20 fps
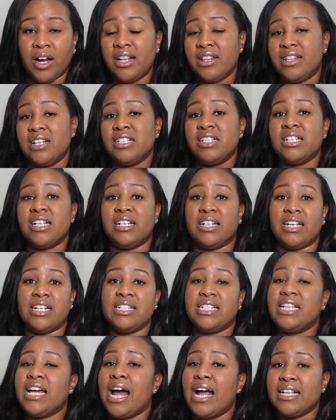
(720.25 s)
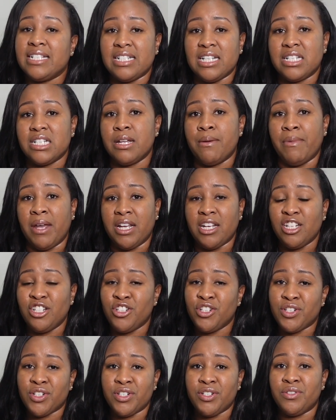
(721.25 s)
it. This again ties into making
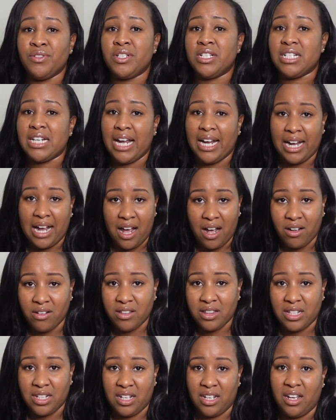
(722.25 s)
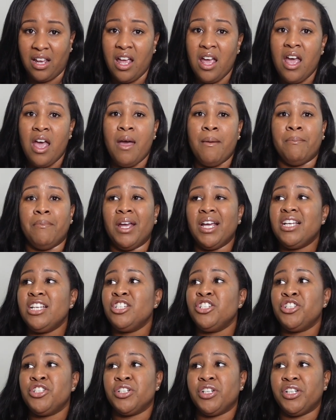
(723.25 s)
sure you stay healthy,
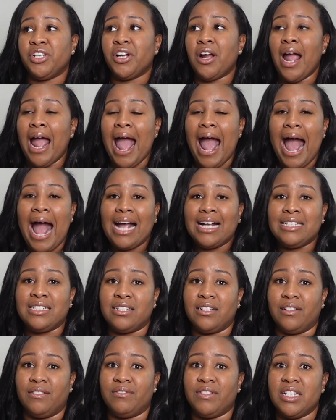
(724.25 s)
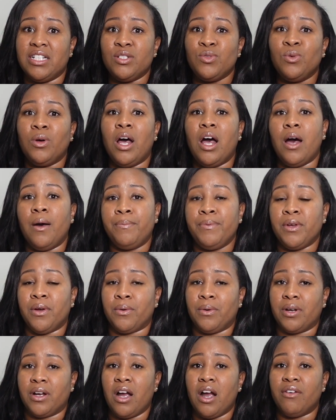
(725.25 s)
making sure you're active. This will help
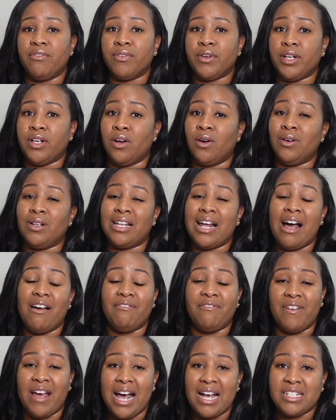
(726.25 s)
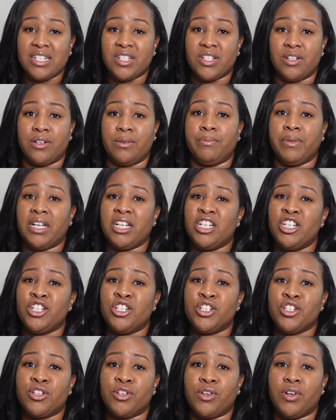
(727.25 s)
your recovery go a lot faster, making
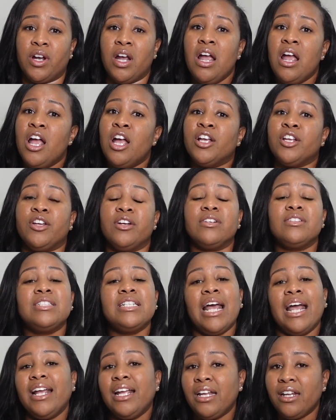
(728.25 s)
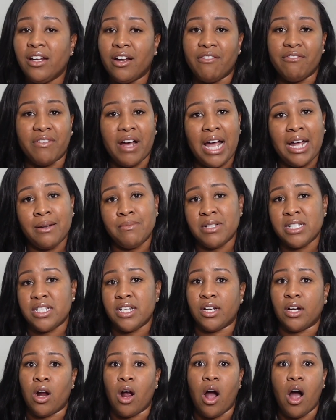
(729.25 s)
sure you're taking your vitamins
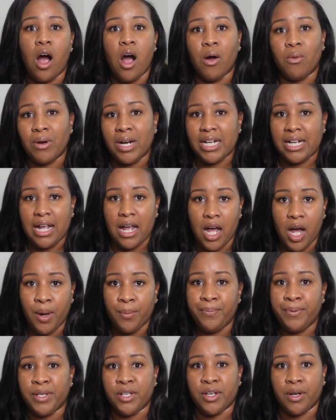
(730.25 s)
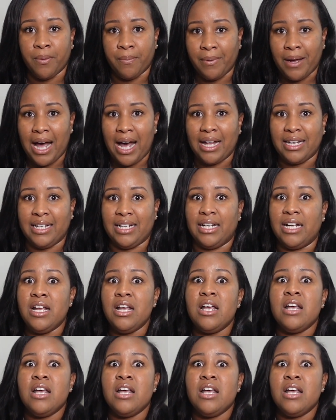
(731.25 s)
that are already helping your body